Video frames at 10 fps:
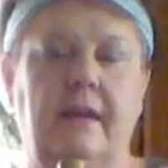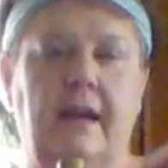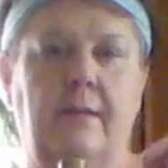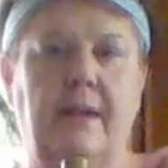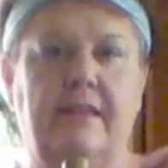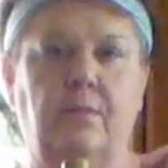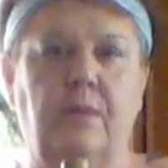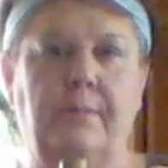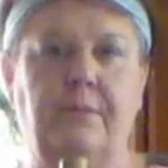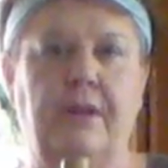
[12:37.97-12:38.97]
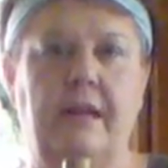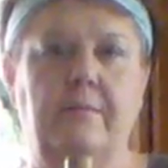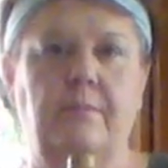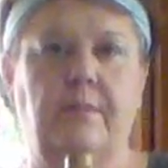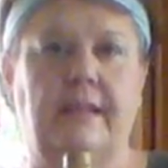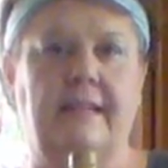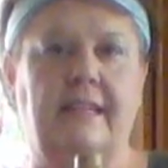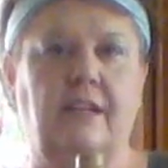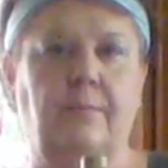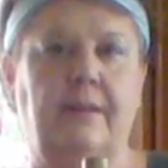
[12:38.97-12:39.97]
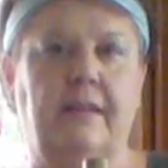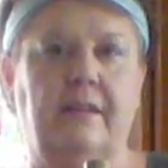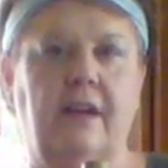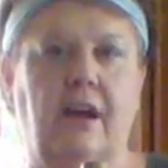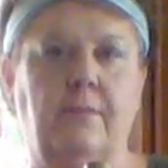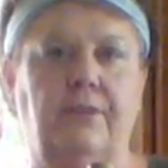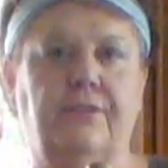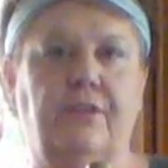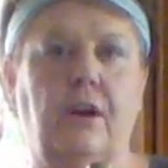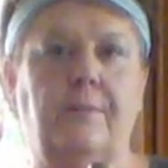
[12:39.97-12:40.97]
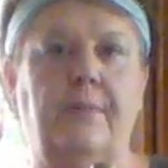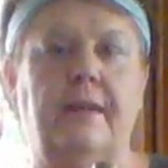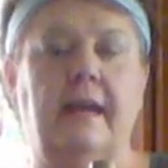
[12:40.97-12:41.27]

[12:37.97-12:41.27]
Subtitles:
I make the whipped cream with a little bit of the caramel syrup,